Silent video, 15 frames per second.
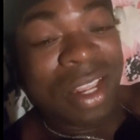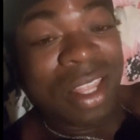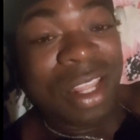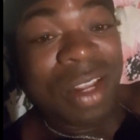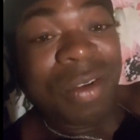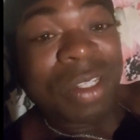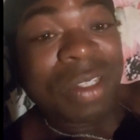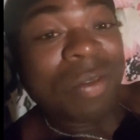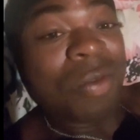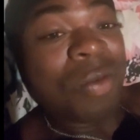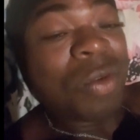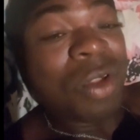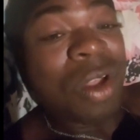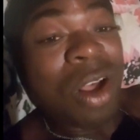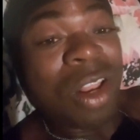There is
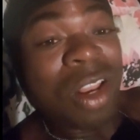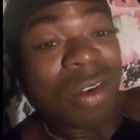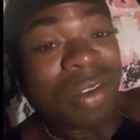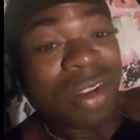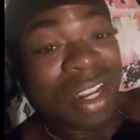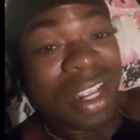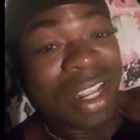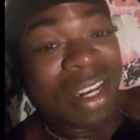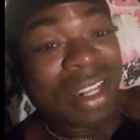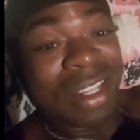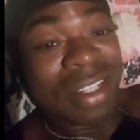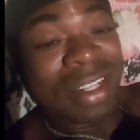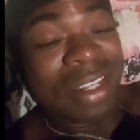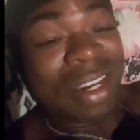food coloring in it.